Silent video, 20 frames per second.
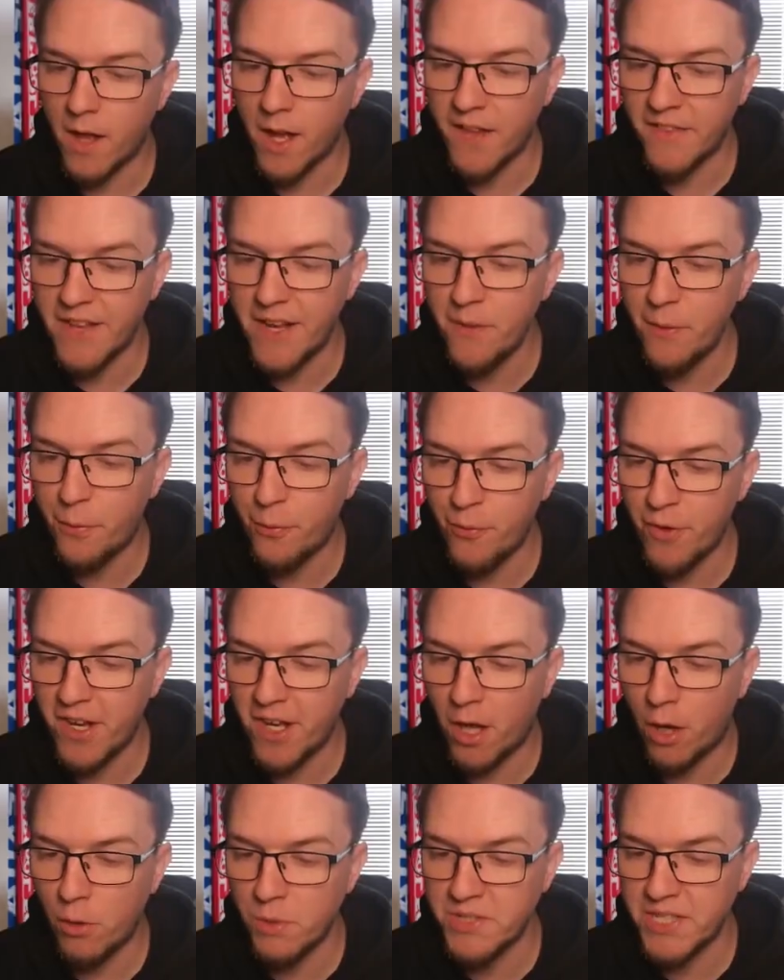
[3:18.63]
And then
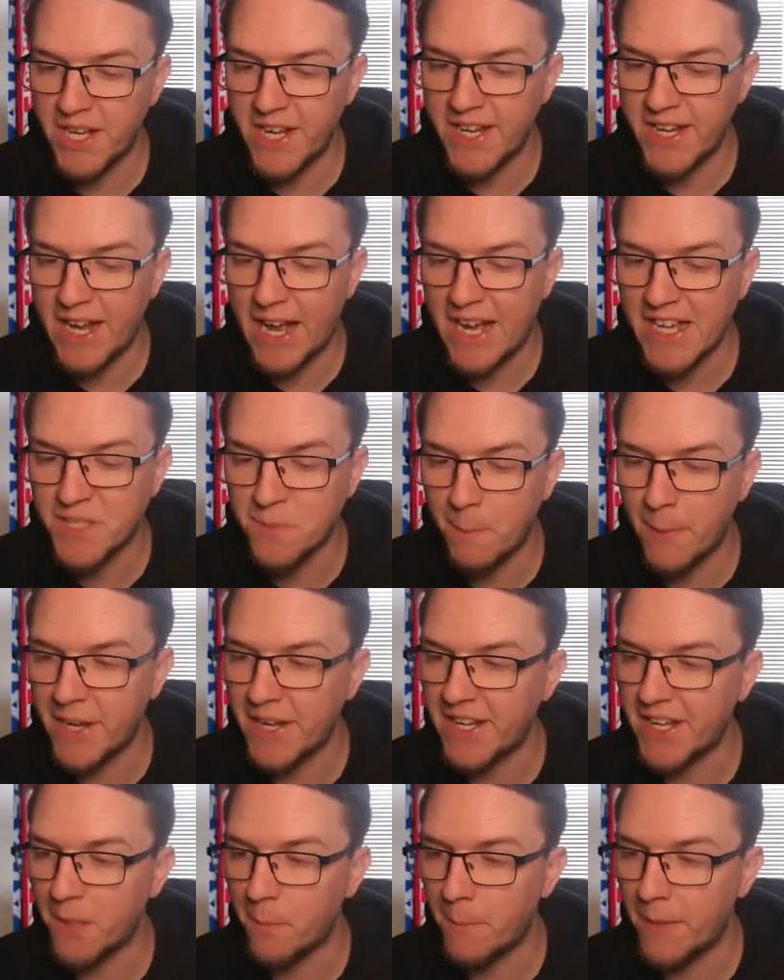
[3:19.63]
three goals in as
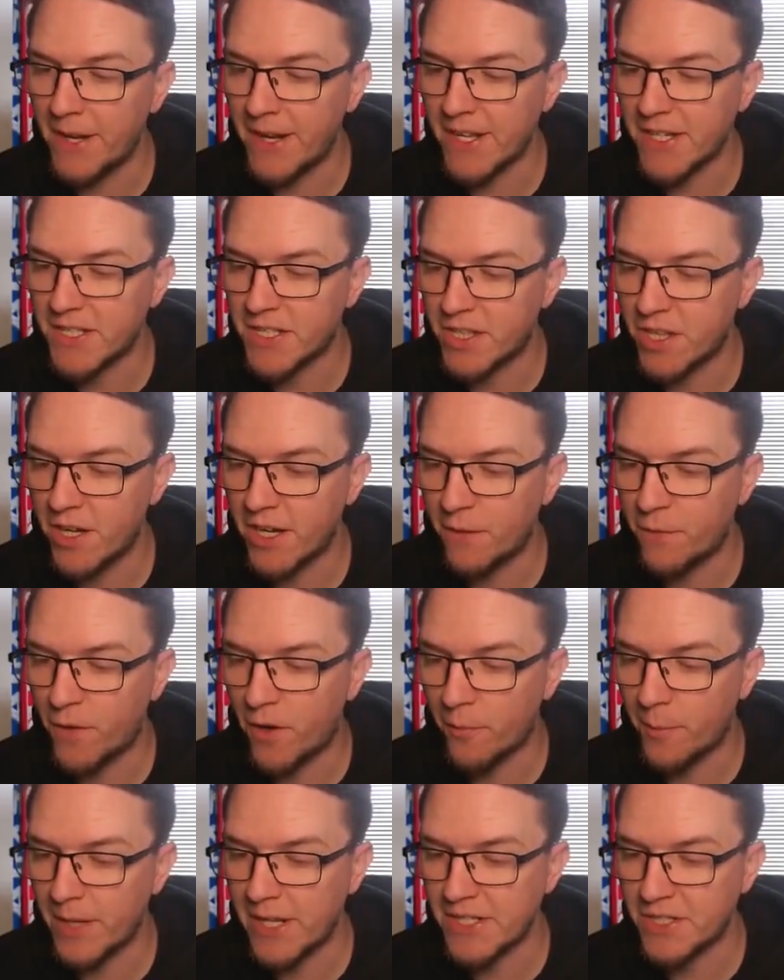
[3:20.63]
many minutes,
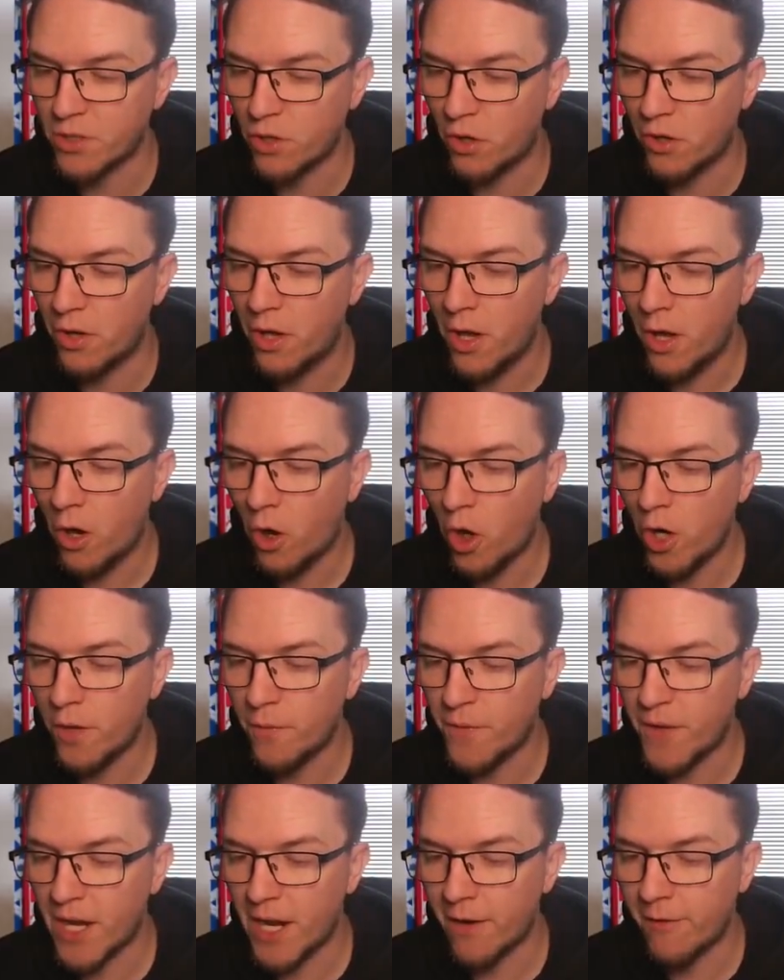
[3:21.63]
35 minutes gone,
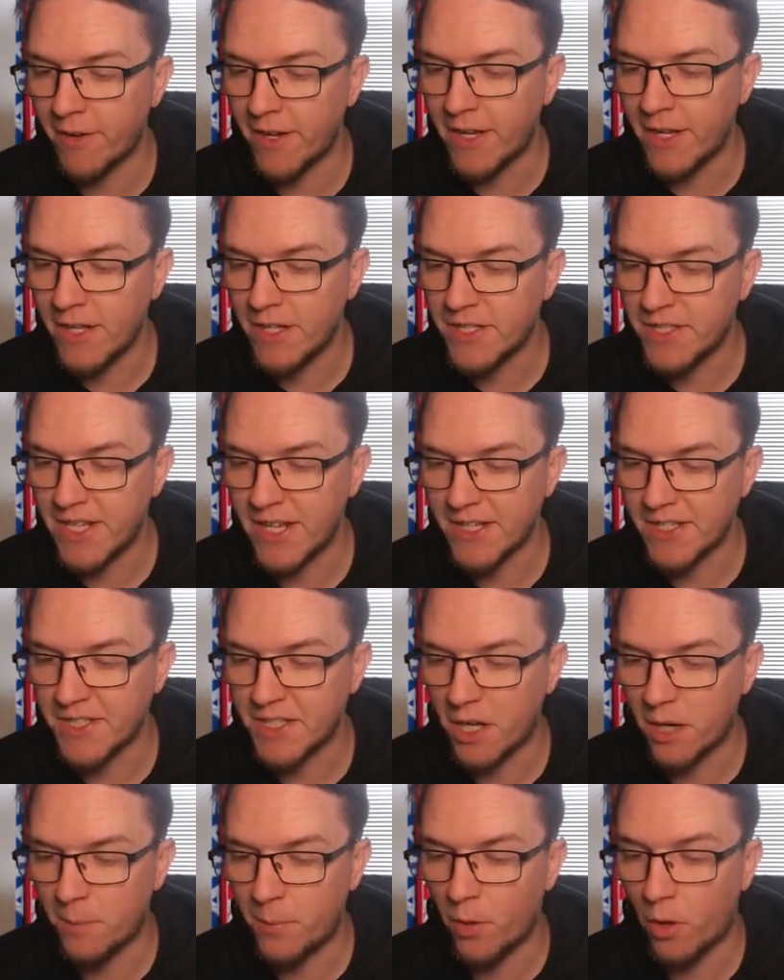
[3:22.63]
Olivieri
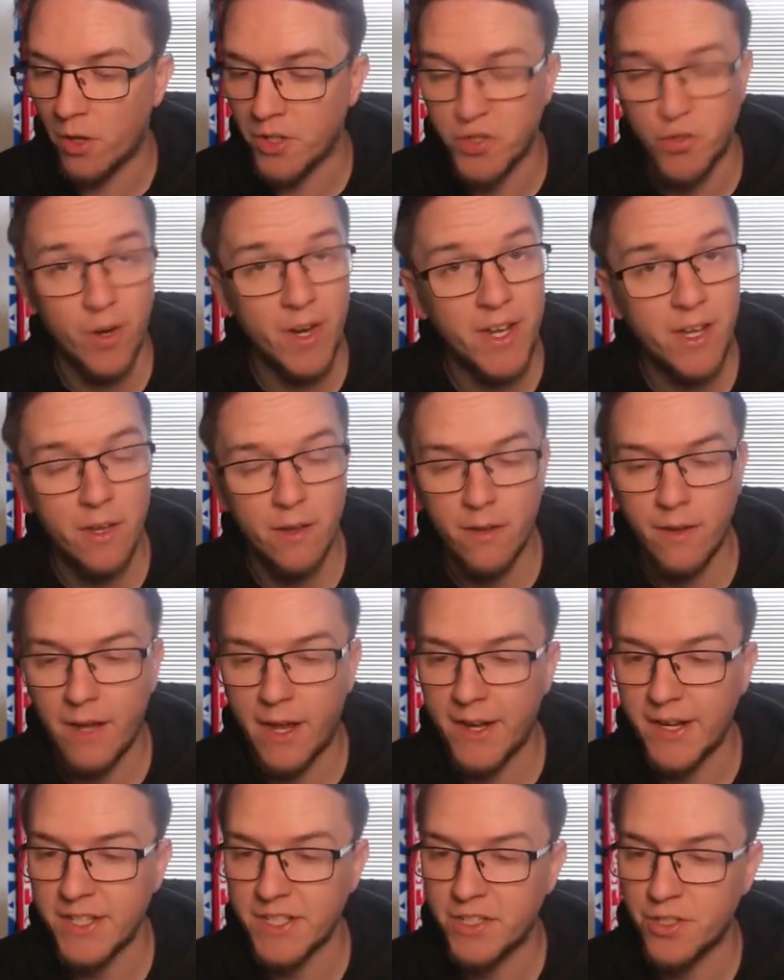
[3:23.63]
sets up Ondrejka,
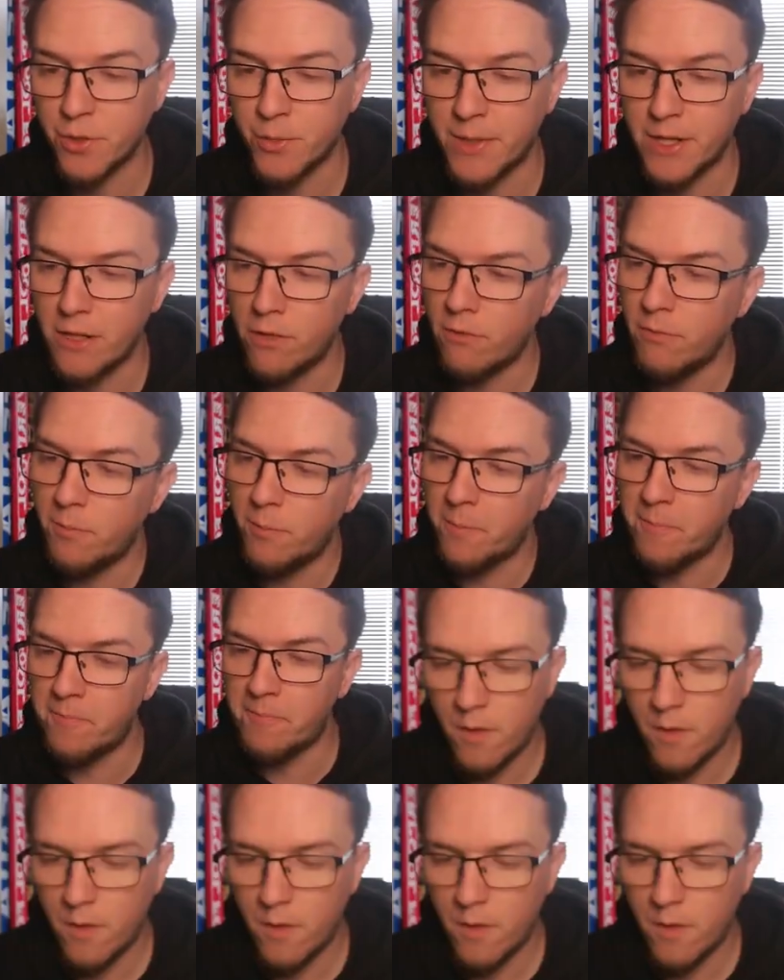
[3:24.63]
and it's 2-0.